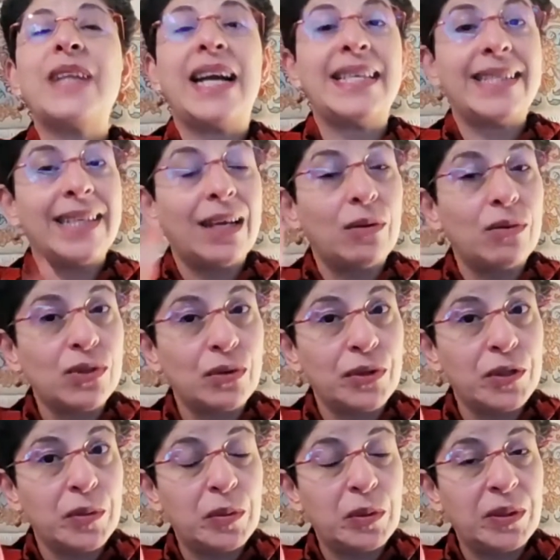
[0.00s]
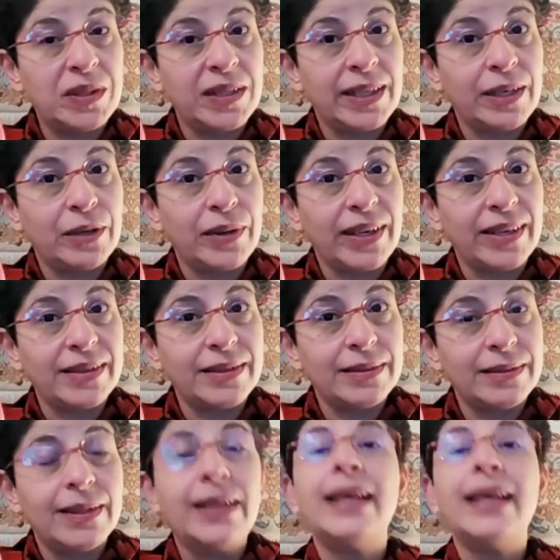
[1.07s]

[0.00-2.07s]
I said I wasn't going to be politically correct,